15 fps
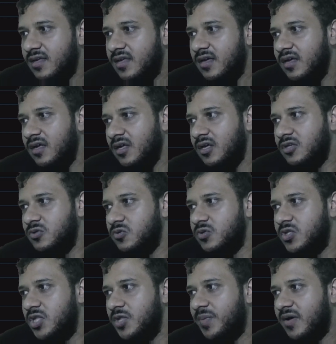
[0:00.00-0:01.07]
yeah,
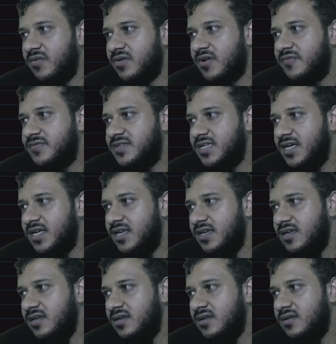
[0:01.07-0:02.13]
2 to the power of
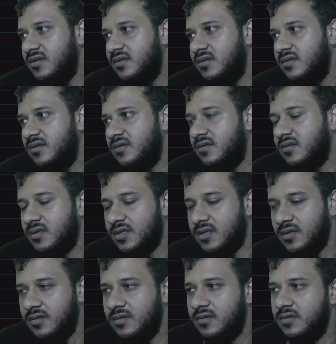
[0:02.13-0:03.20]
10, yeah.